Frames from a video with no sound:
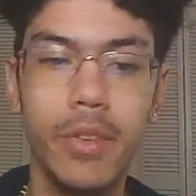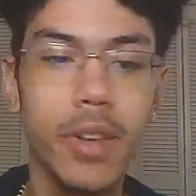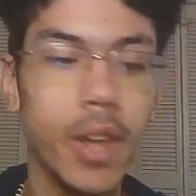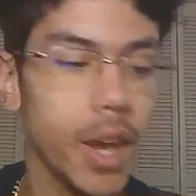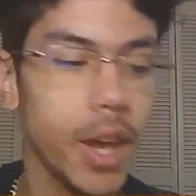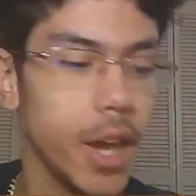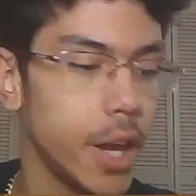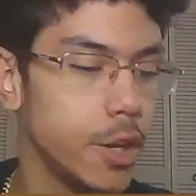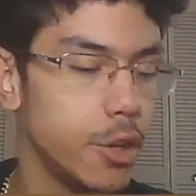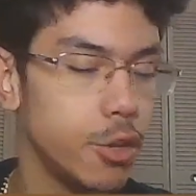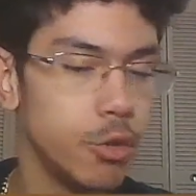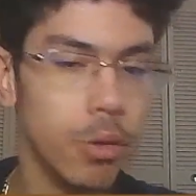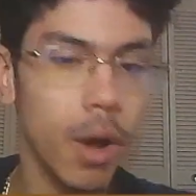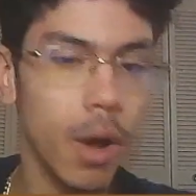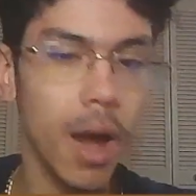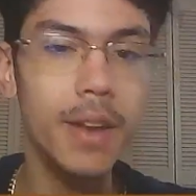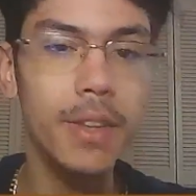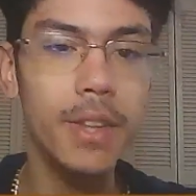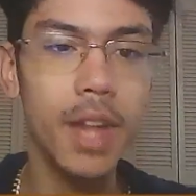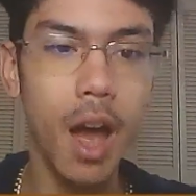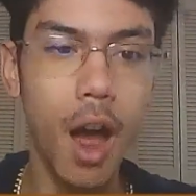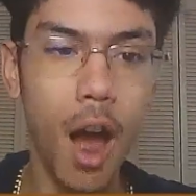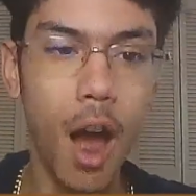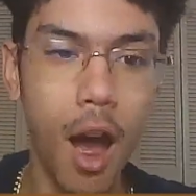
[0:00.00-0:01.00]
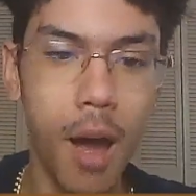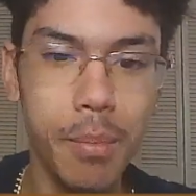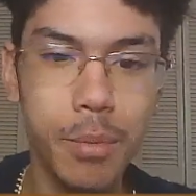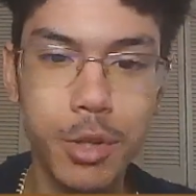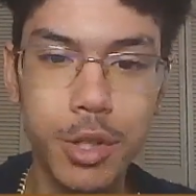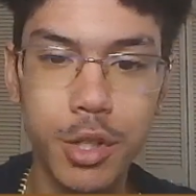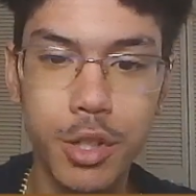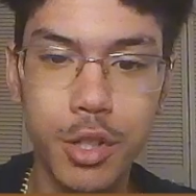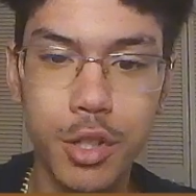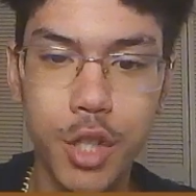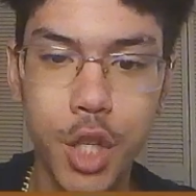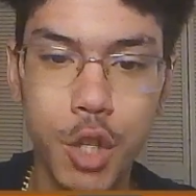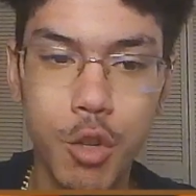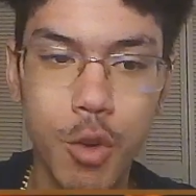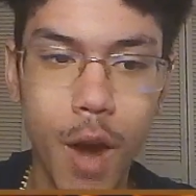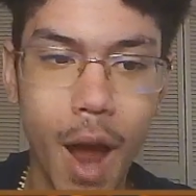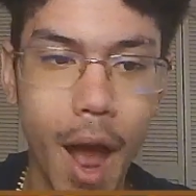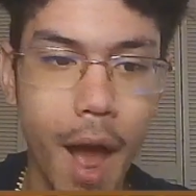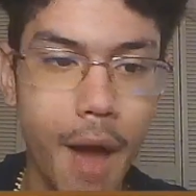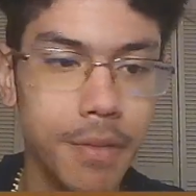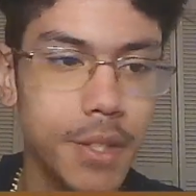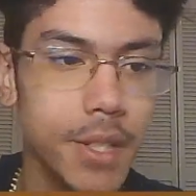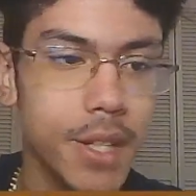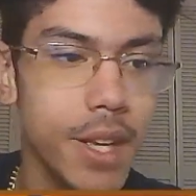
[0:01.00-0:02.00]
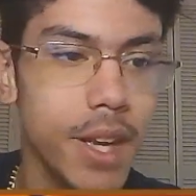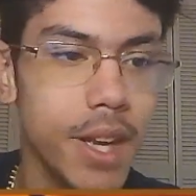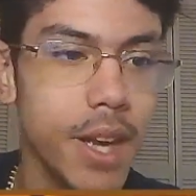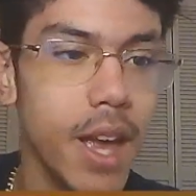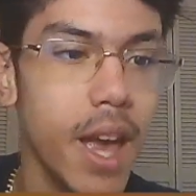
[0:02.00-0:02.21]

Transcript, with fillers: and you had the option to draft